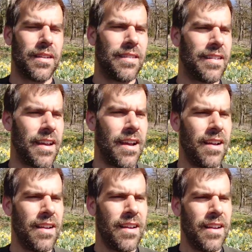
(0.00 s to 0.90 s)
But
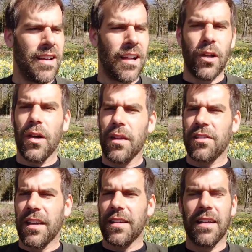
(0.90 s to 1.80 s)
a lot of
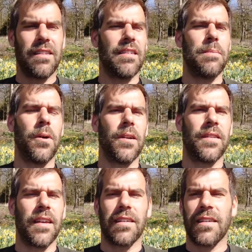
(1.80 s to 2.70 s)
this identity
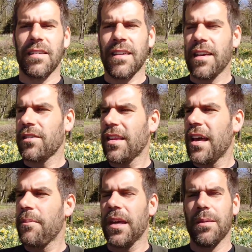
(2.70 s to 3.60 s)
politics, it says
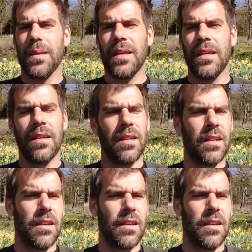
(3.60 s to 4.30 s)
that maybe